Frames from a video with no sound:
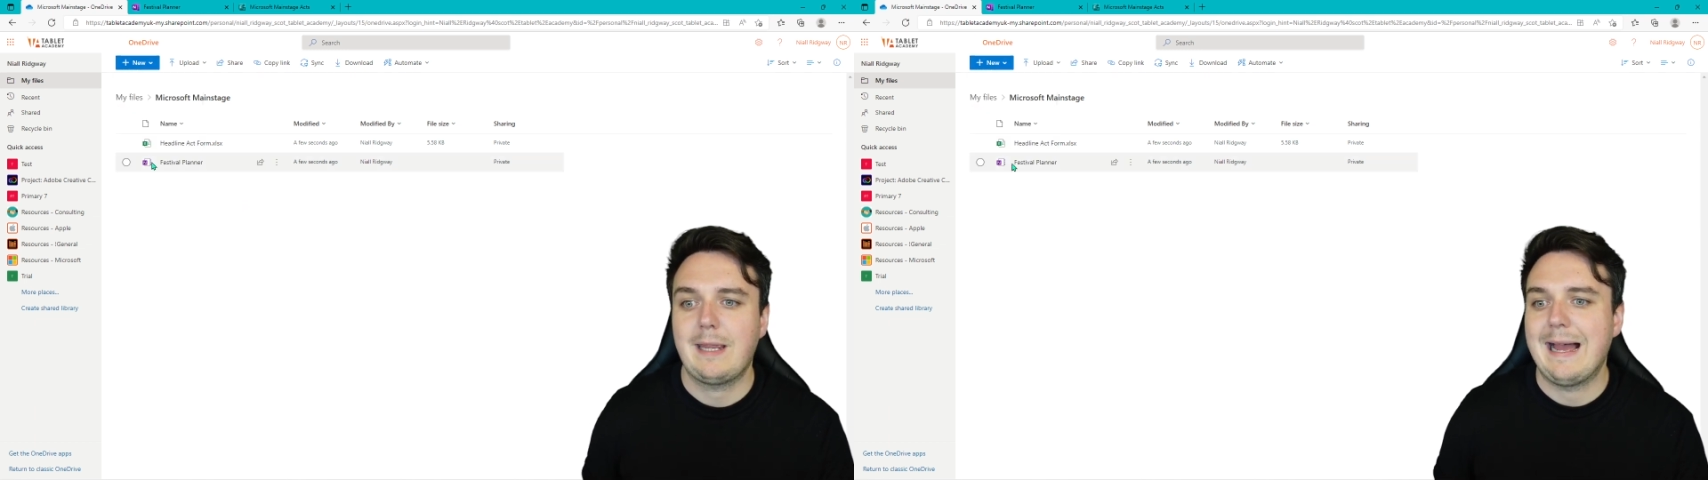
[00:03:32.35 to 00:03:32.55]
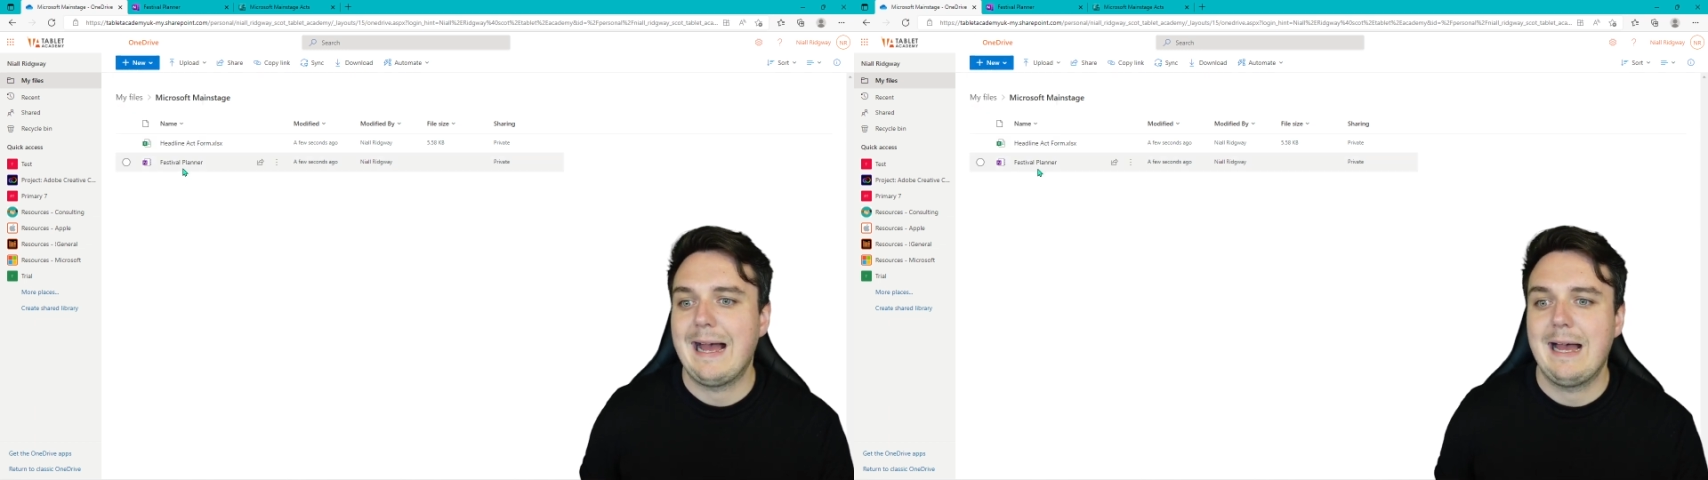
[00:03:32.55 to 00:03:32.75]

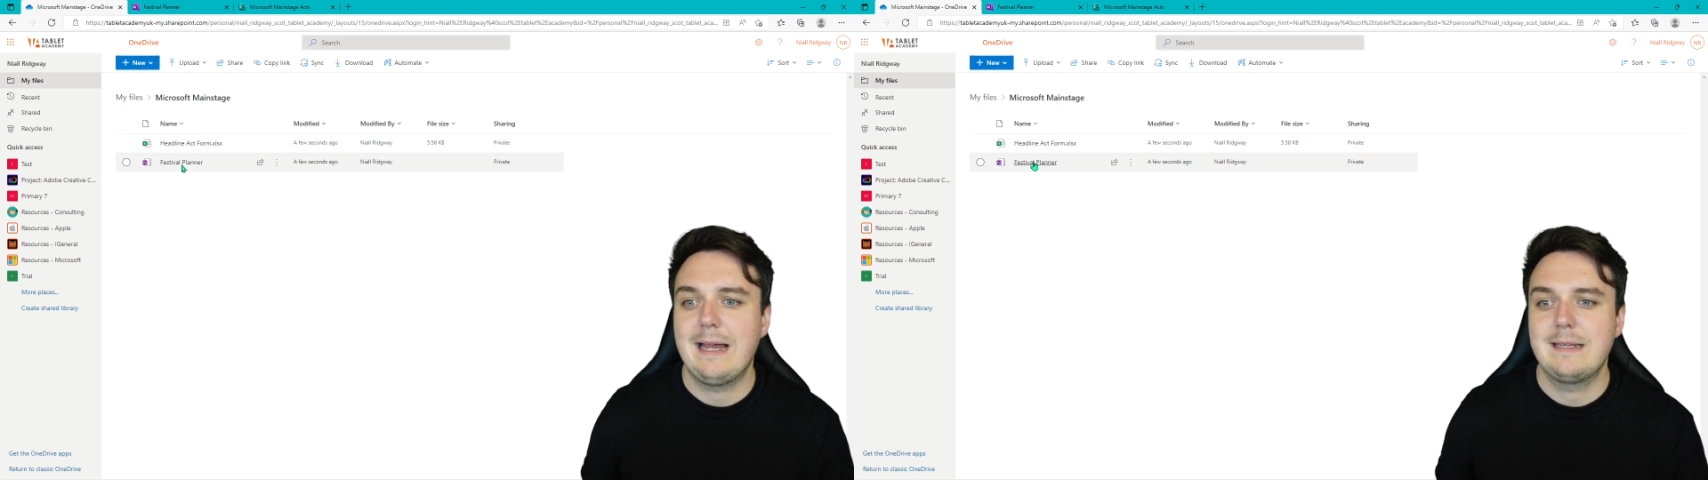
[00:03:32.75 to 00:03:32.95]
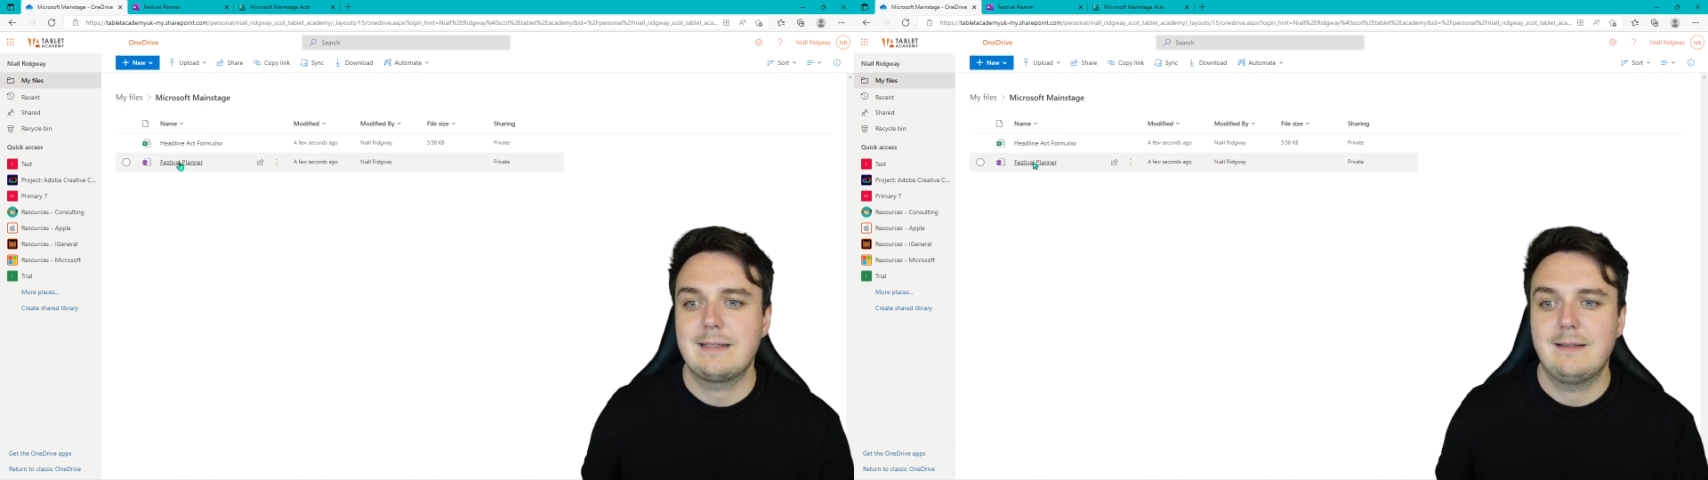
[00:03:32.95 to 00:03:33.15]

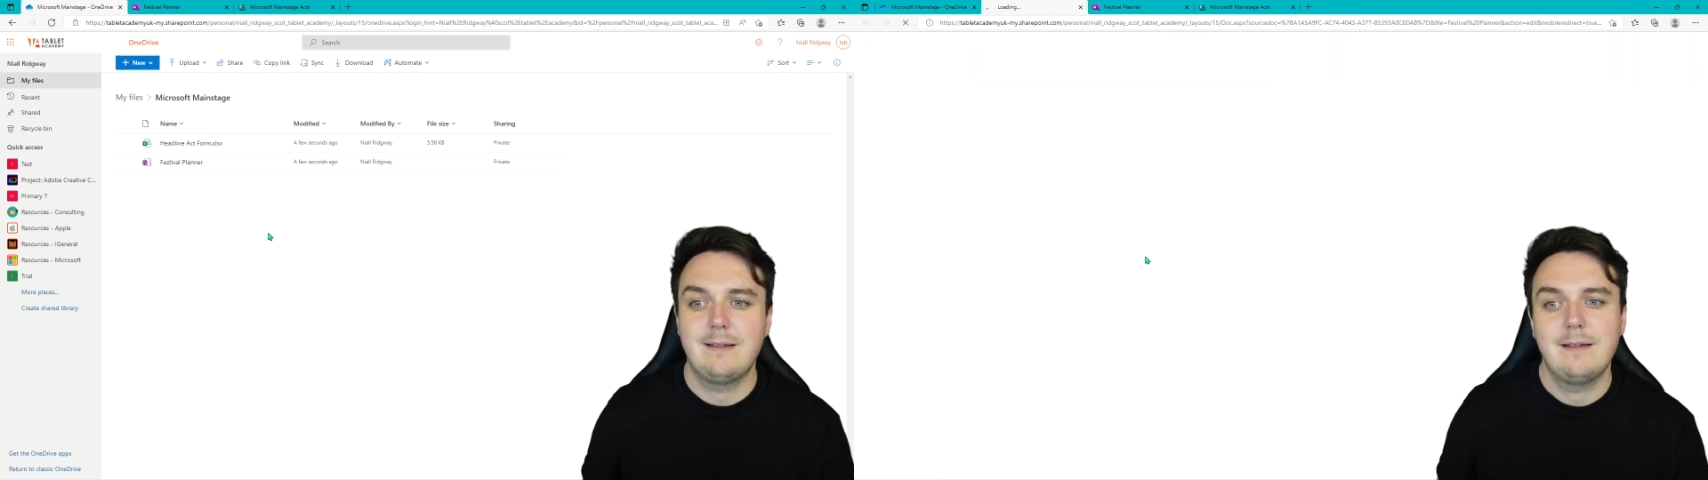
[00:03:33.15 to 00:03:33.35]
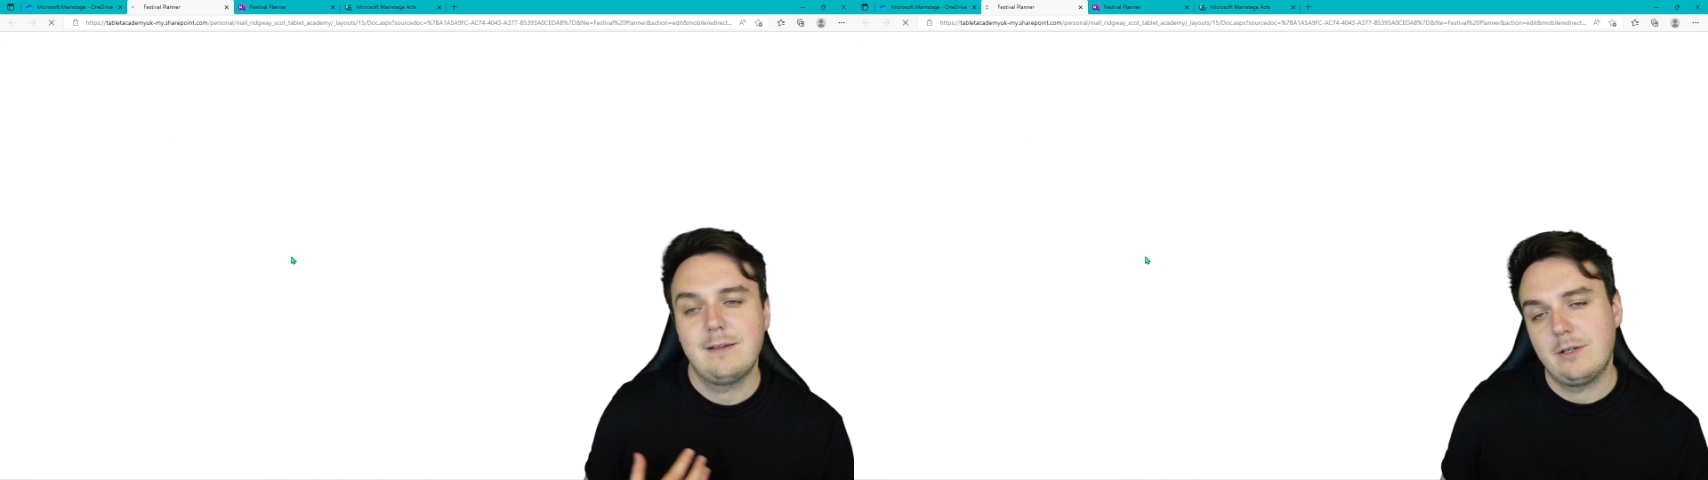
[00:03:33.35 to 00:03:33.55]
and
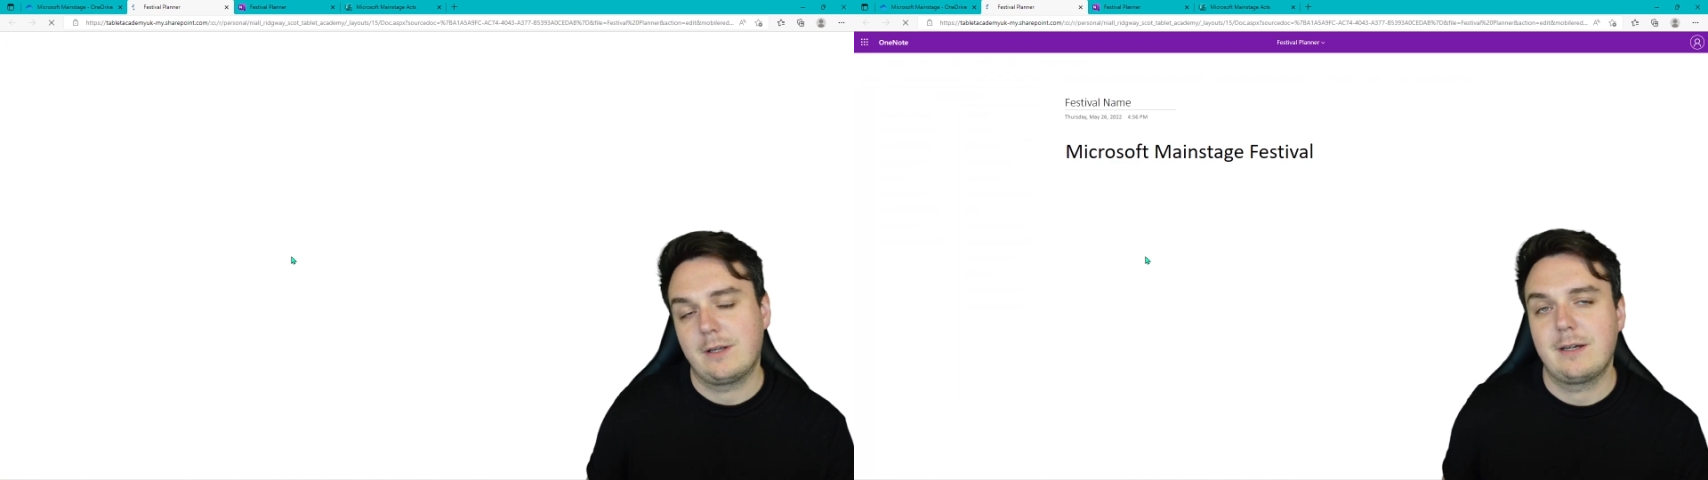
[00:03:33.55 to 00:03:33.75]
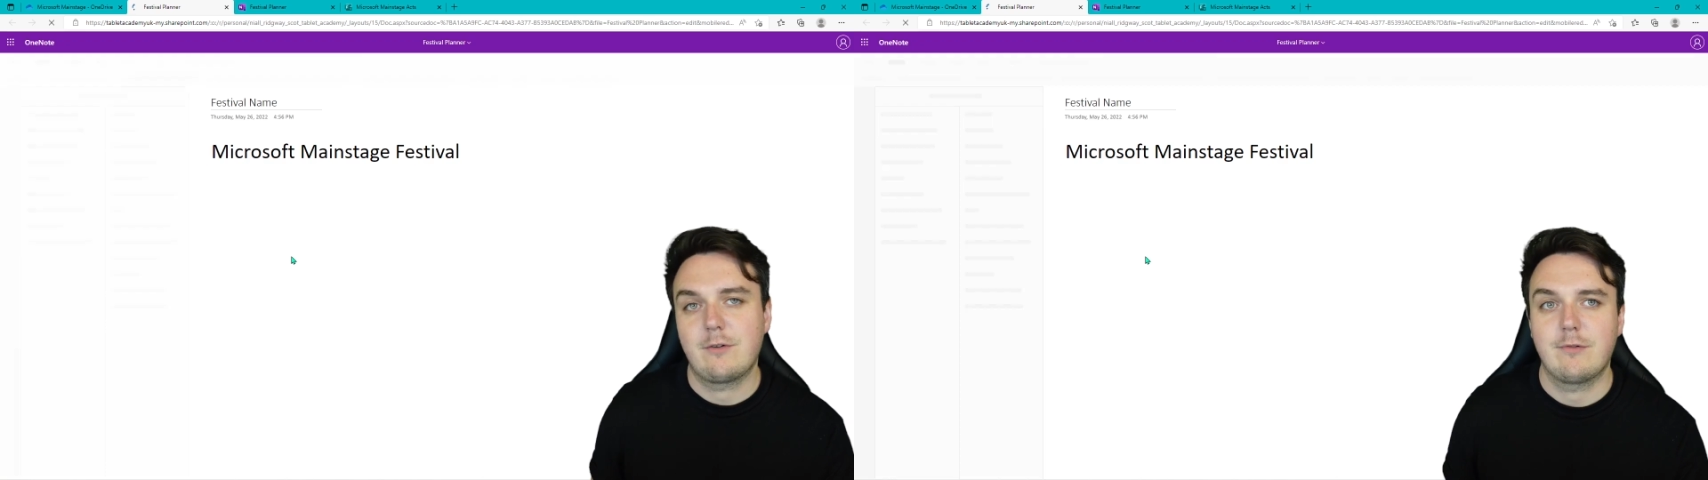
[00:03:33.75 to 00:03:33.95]
you're going
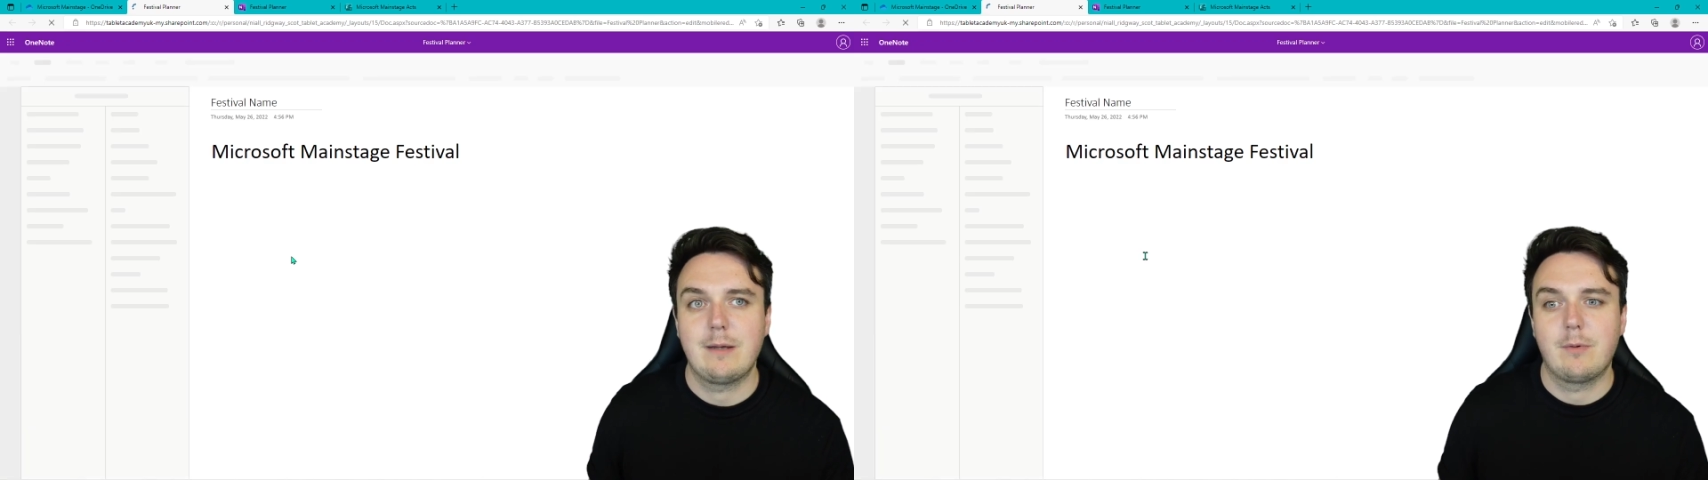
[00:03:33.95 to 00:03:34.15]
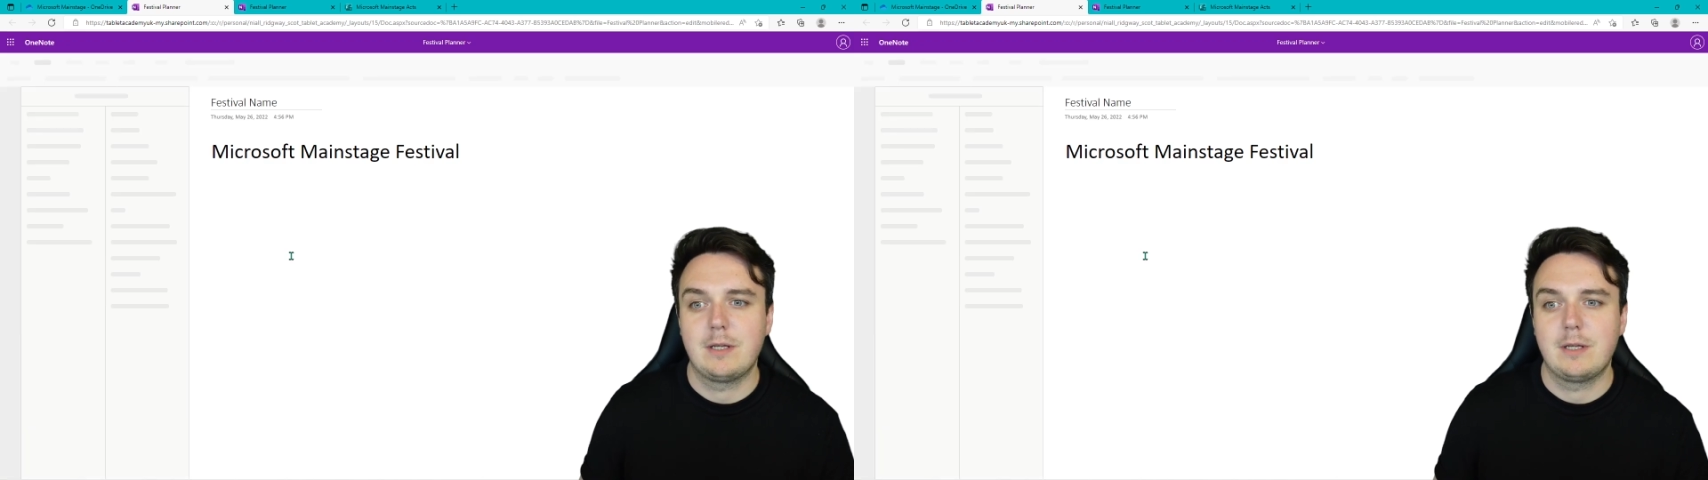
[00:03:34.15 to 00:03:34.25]
to create one.